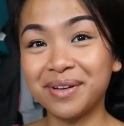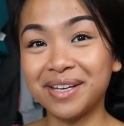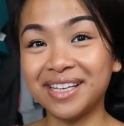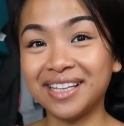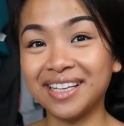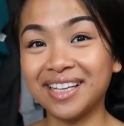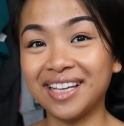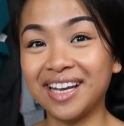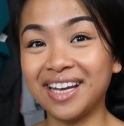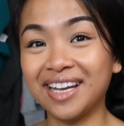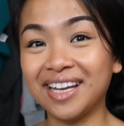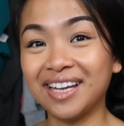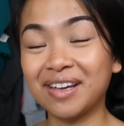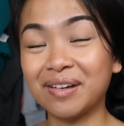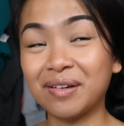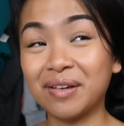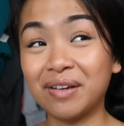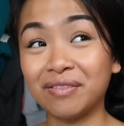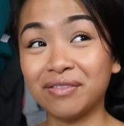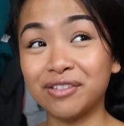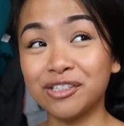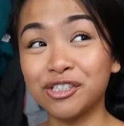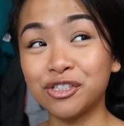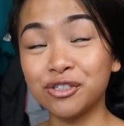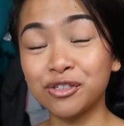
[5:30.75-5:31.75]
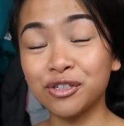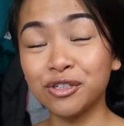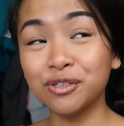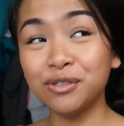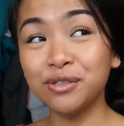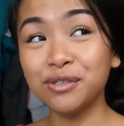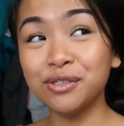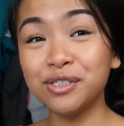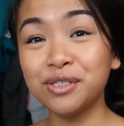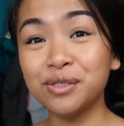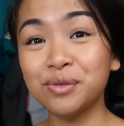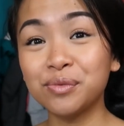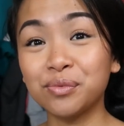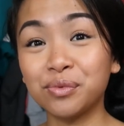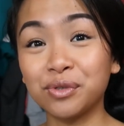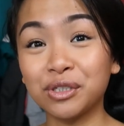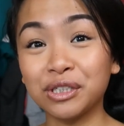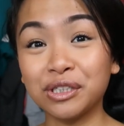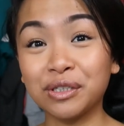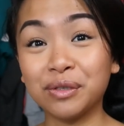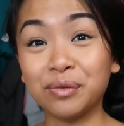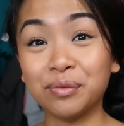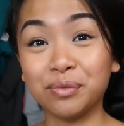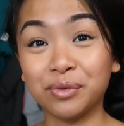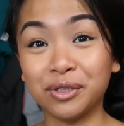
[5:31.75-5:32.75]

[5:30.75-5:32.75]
but like if the struggle is really